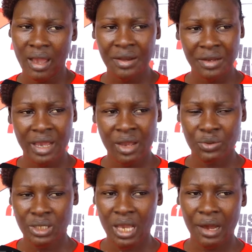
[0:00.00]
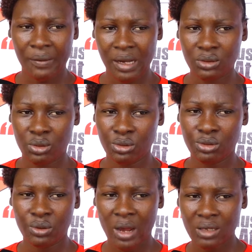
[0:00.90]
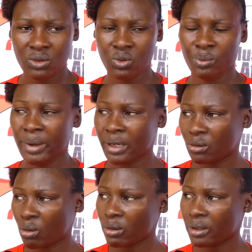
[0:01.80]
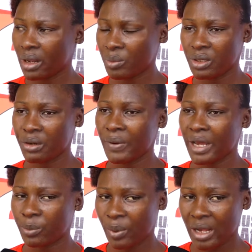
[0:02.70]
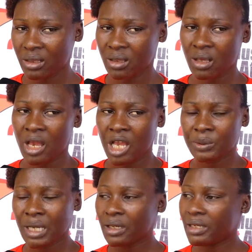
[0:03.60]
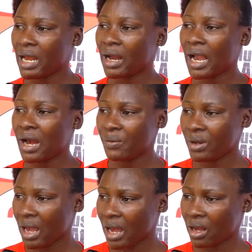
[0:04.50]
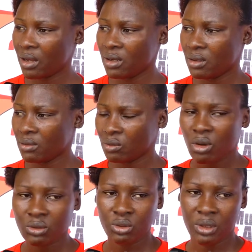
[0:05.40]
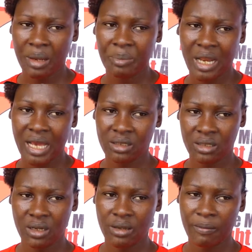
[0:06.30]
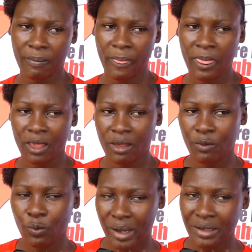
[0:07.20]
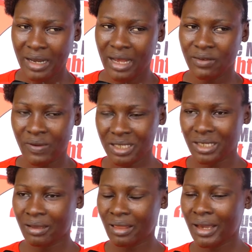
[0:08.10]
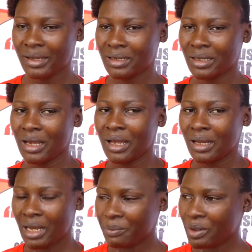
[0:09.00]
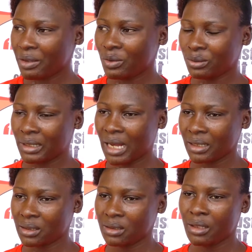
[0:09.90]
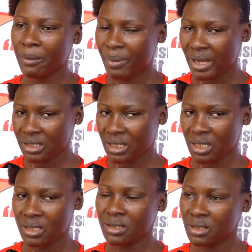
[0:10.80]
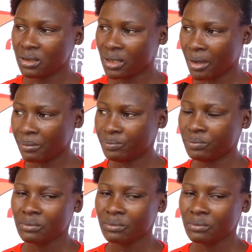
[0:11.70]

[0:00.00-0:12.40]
Any girl you see around you, try to mentor them in the right path, especially their career. Talk to them nicely. When they are devastated, let them know that the best is in them.